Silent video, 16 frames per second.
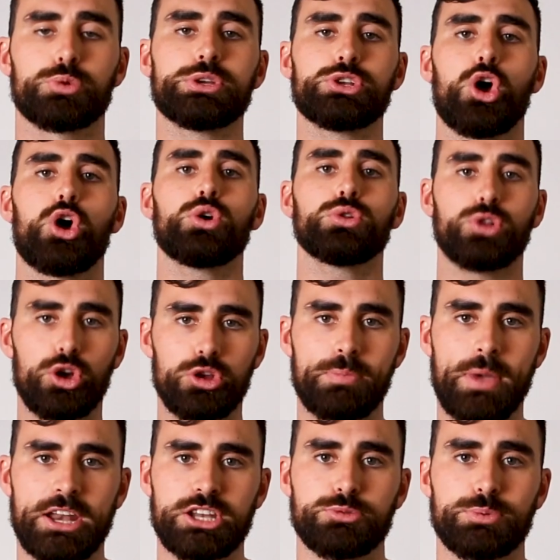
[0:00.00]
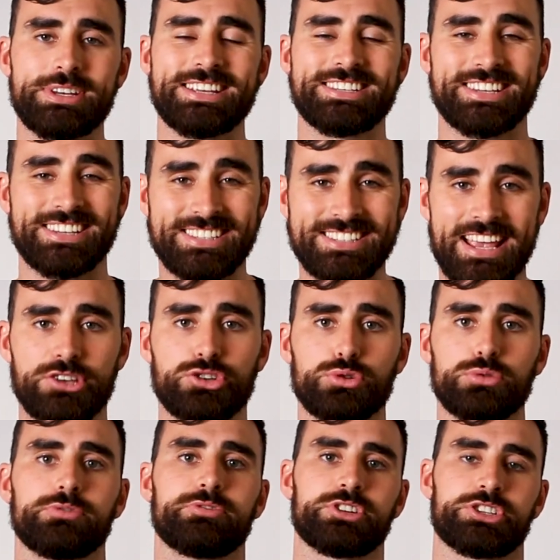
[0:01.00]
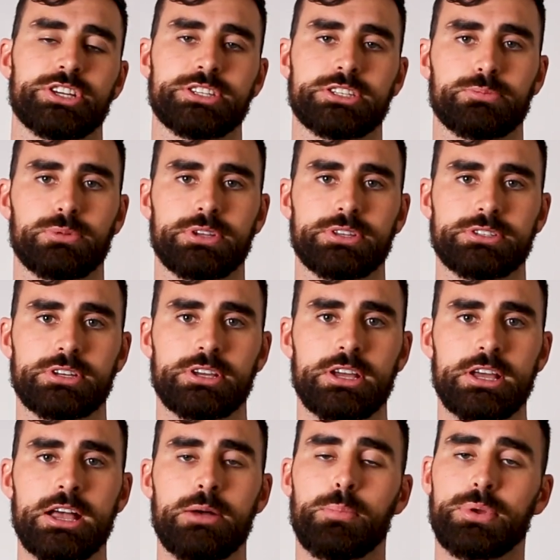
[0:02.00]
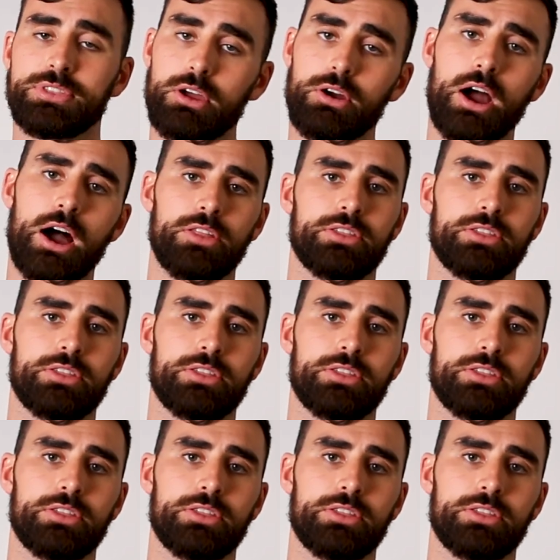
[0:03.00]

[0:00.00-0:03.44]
we know load management is essential for shin splints, but there are